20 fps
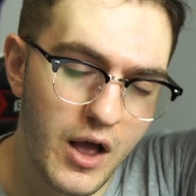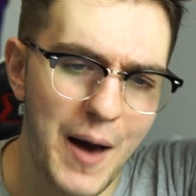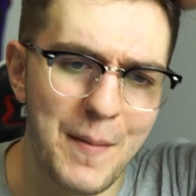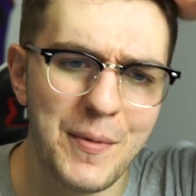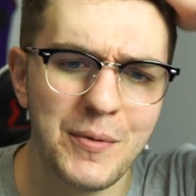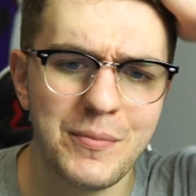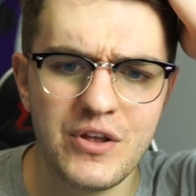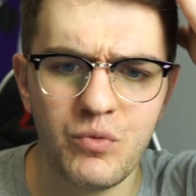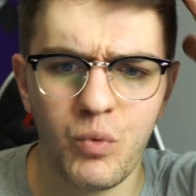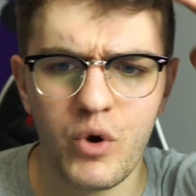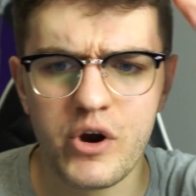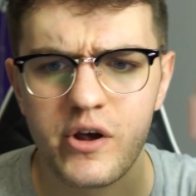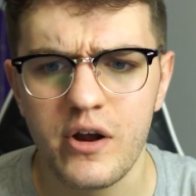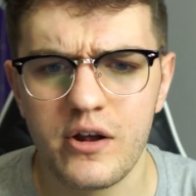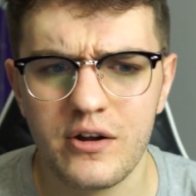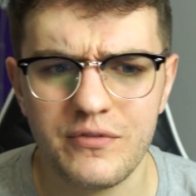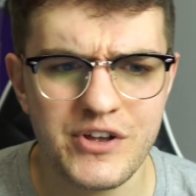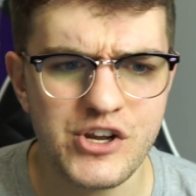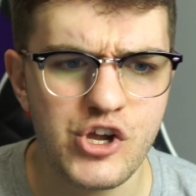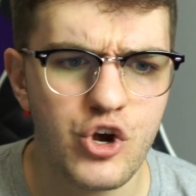I'm going to be working
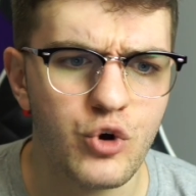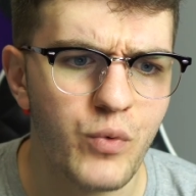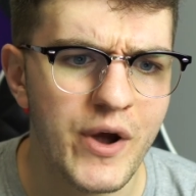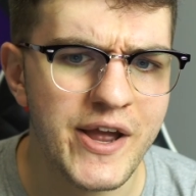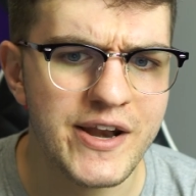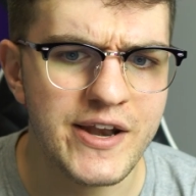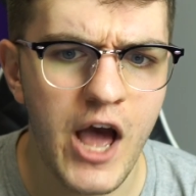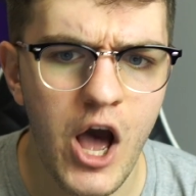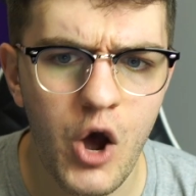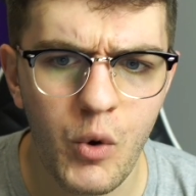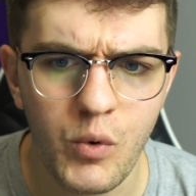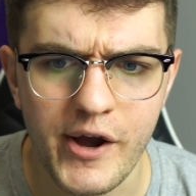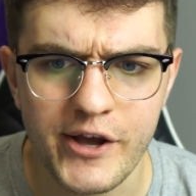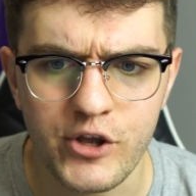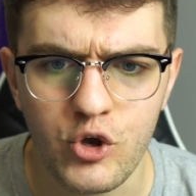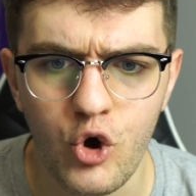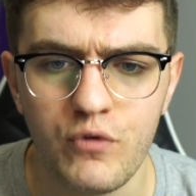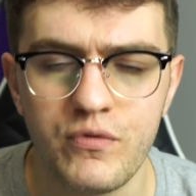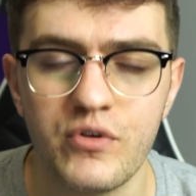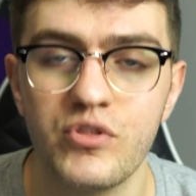on a video right now where
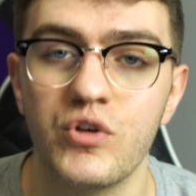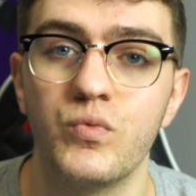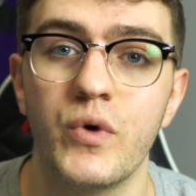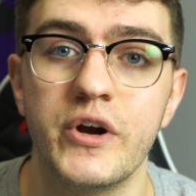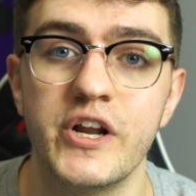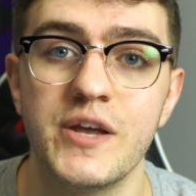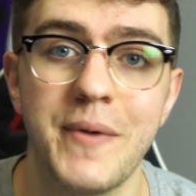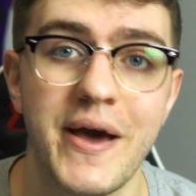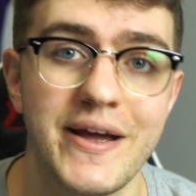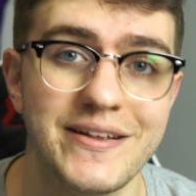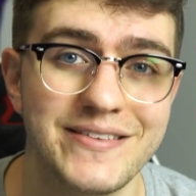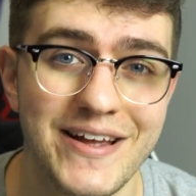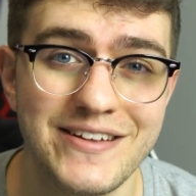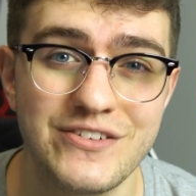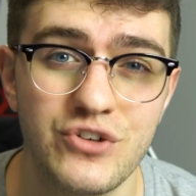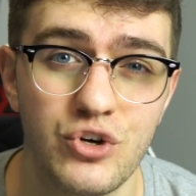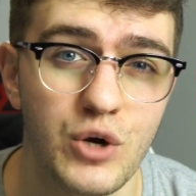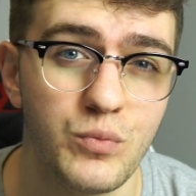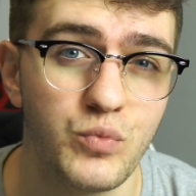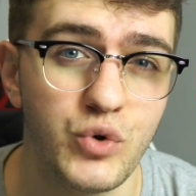I go over the running back dead zone.